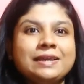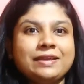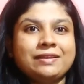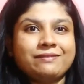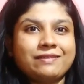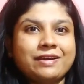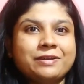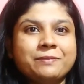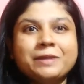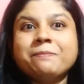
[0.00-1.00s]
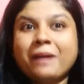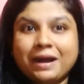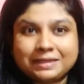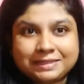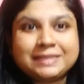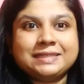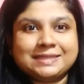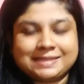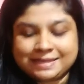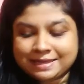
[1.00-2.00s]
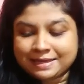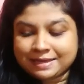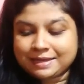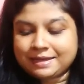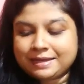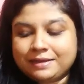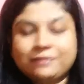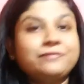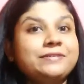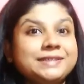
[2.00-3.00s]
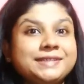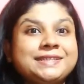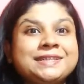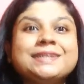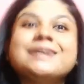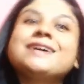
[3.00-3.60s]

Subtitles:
environment parties. First,